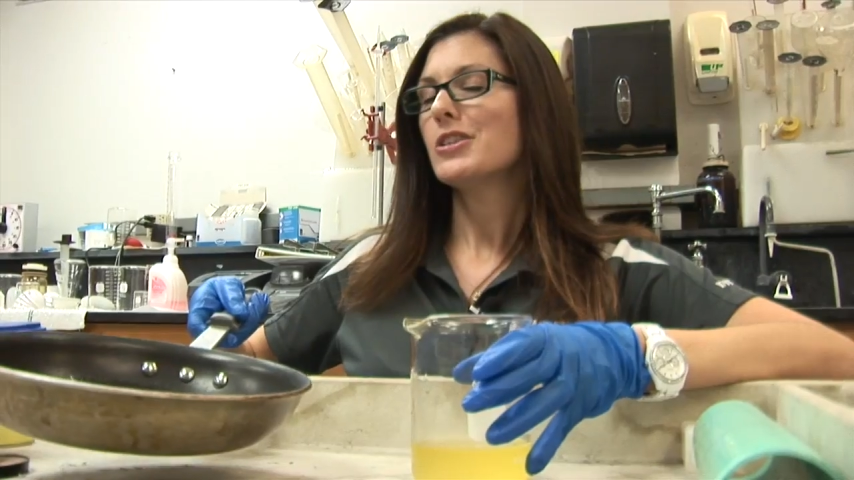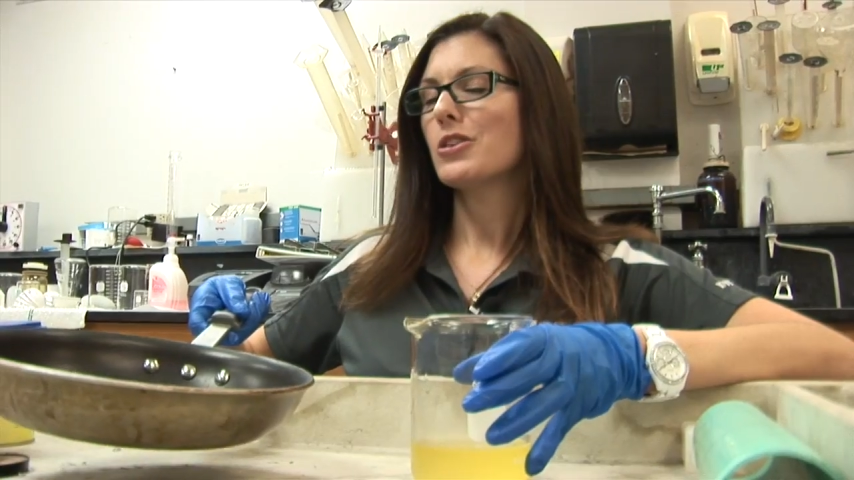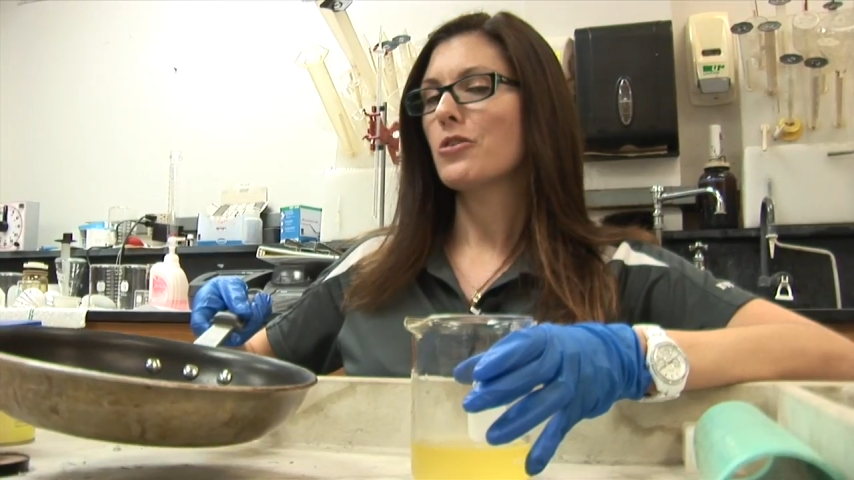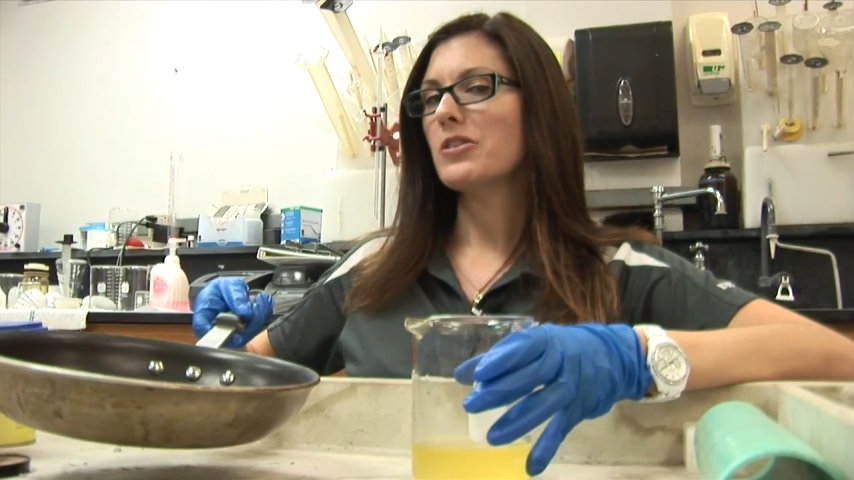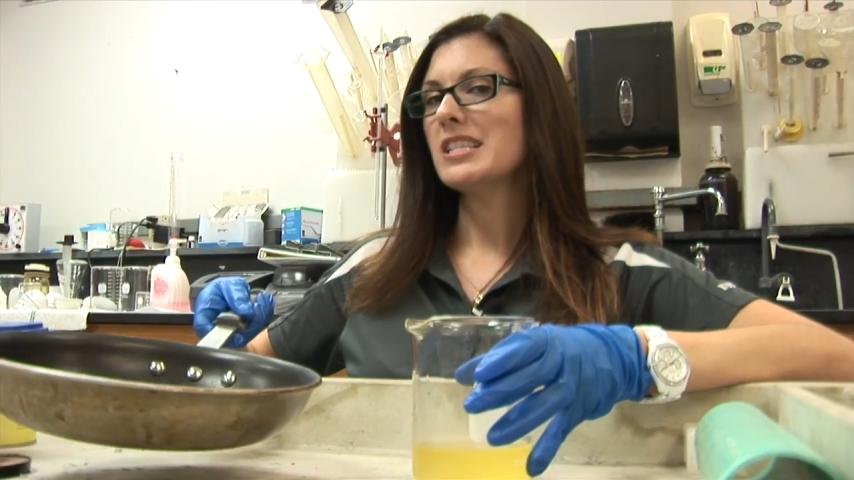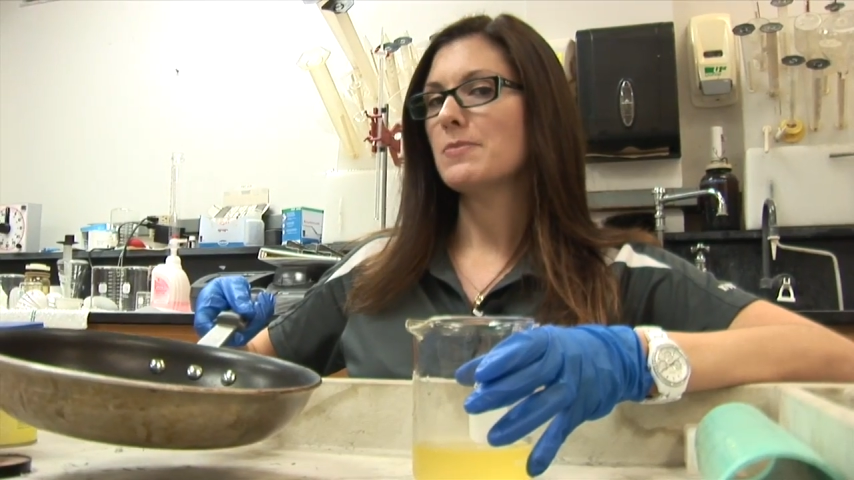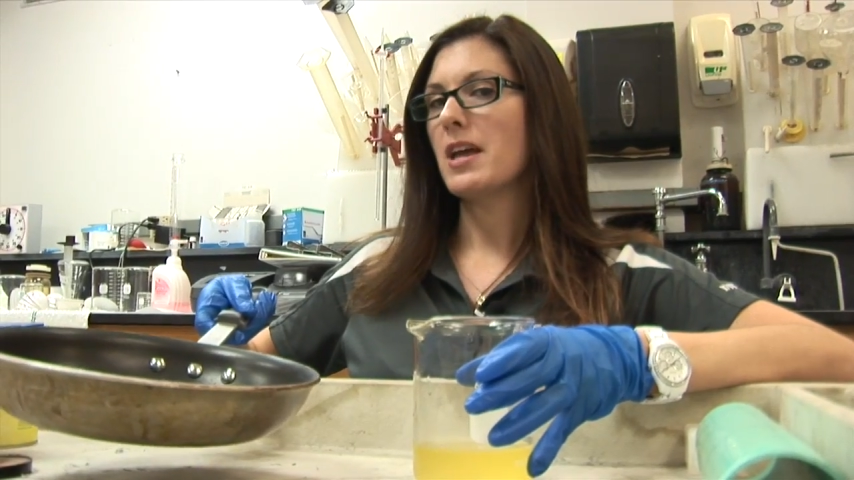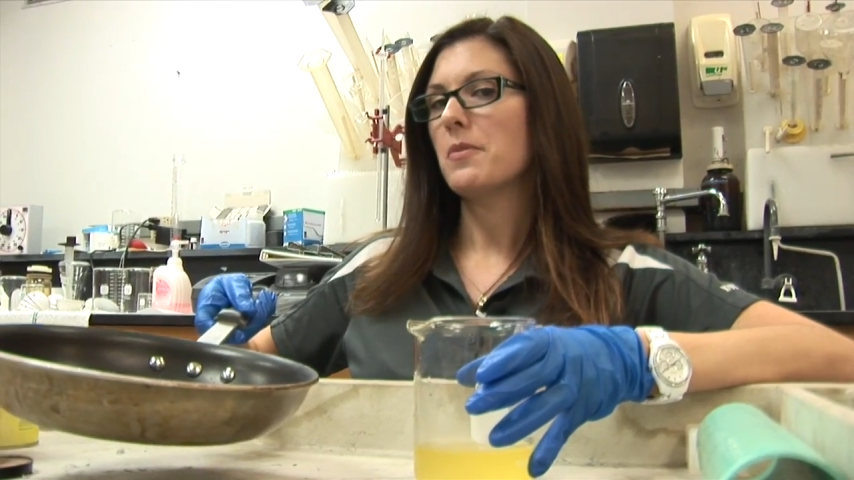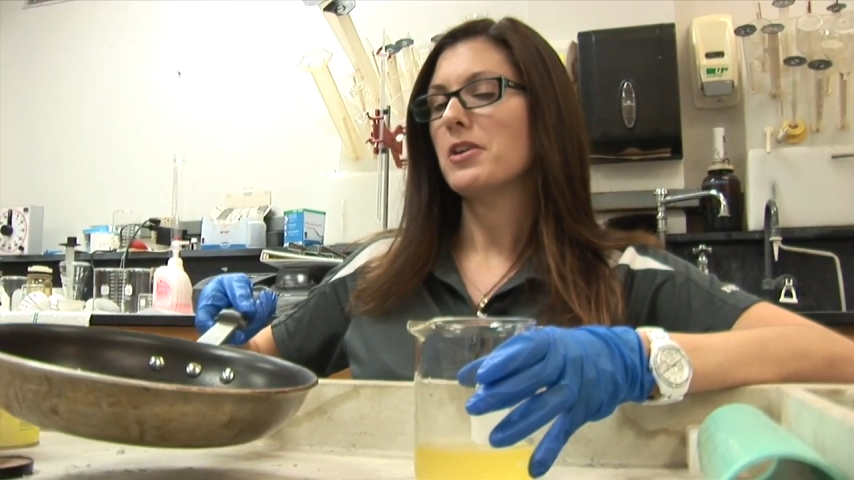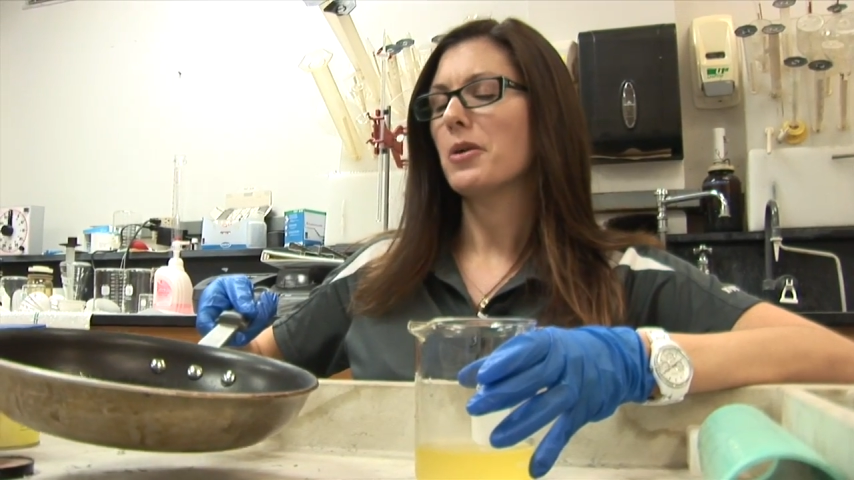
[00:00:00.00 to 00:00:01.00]
So grease
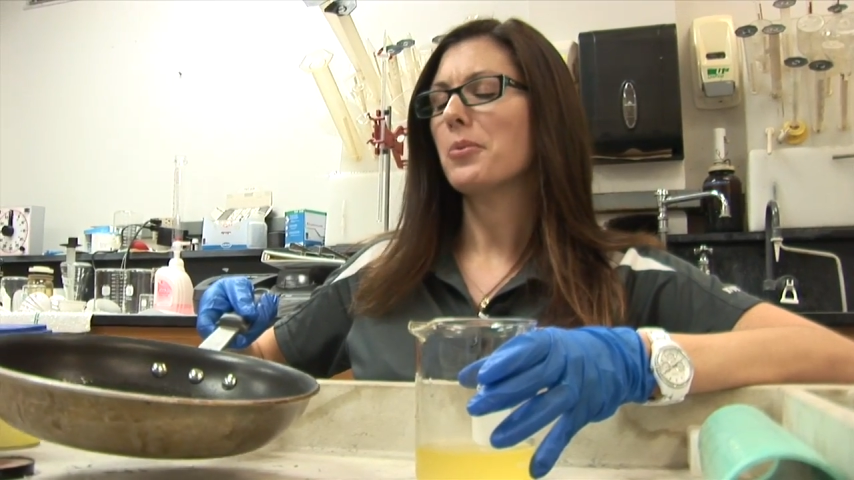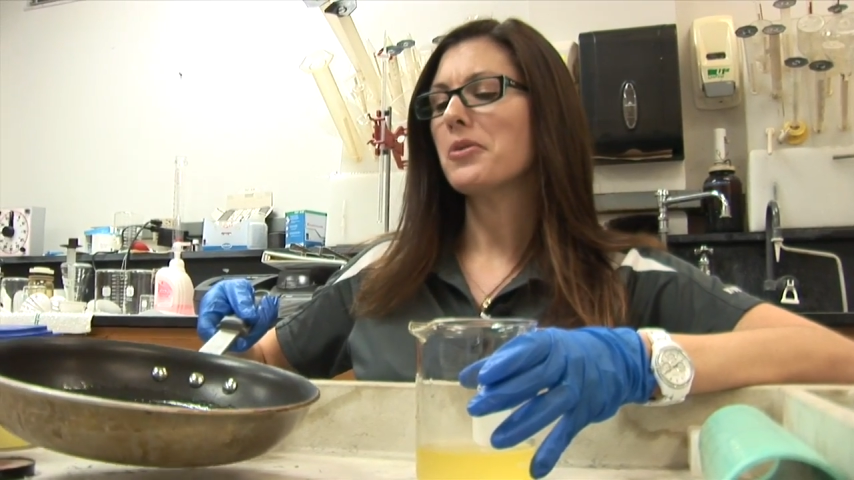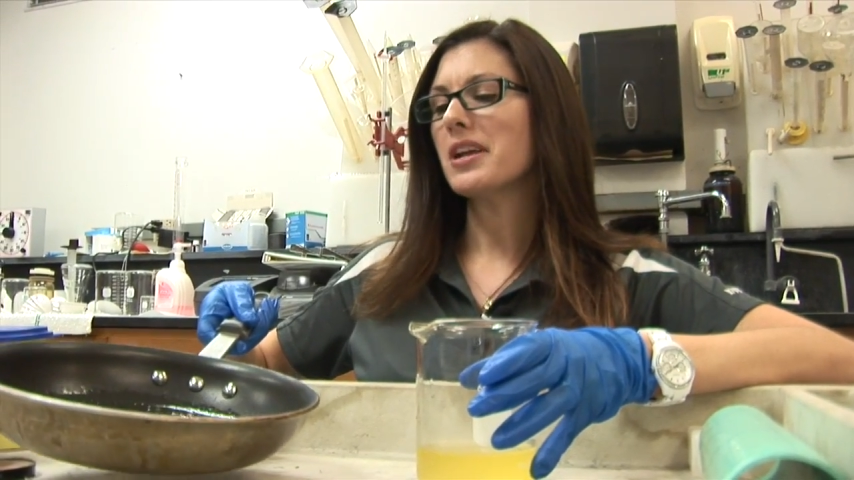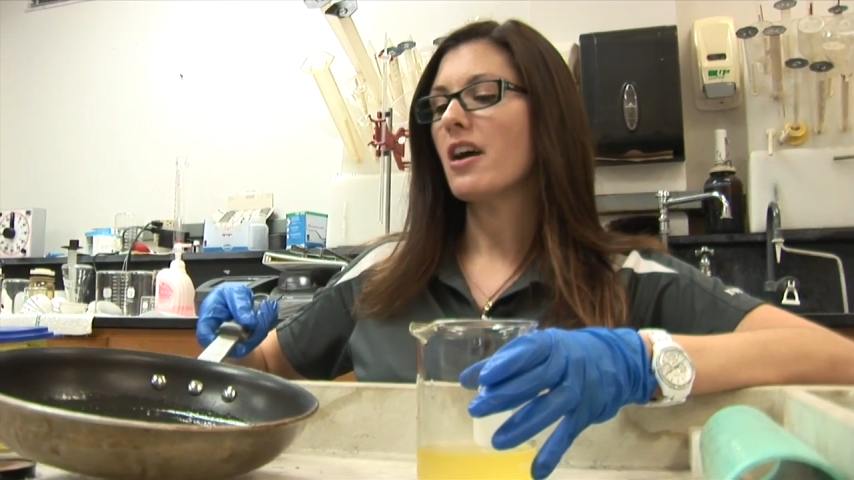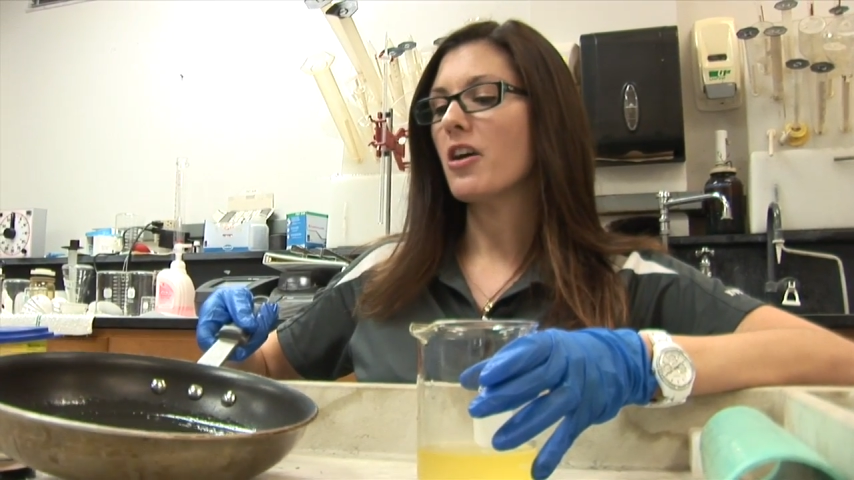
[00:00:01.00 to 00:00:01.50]
may appear pretty